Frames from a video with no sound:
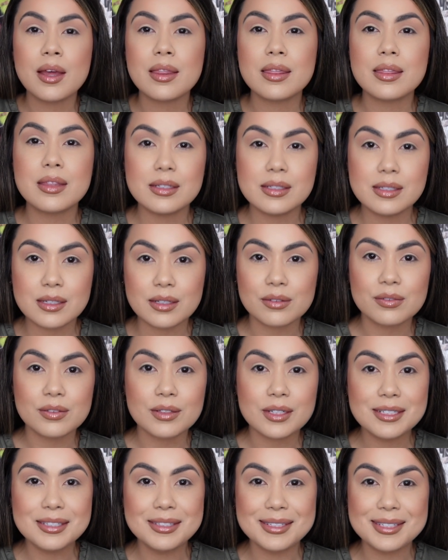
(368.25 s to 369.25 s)
the
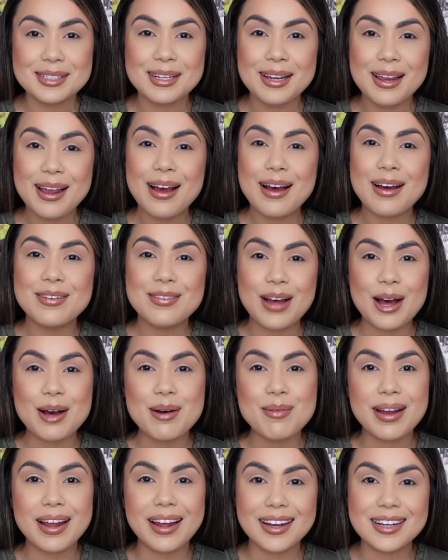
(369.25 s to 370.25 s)
difference of
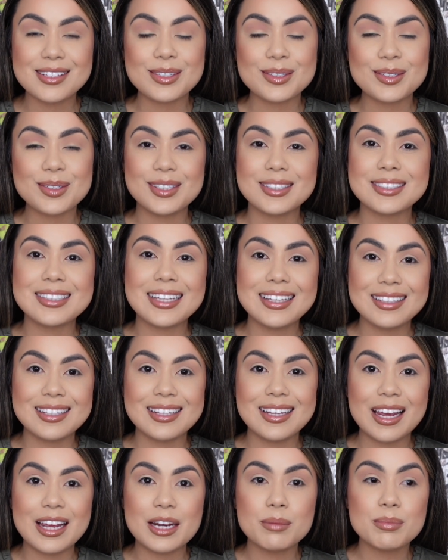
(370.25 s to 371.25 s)
how my eyes are currently
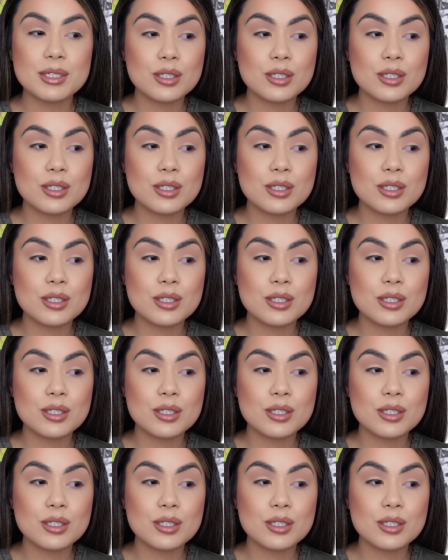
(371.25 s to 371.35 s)
looking.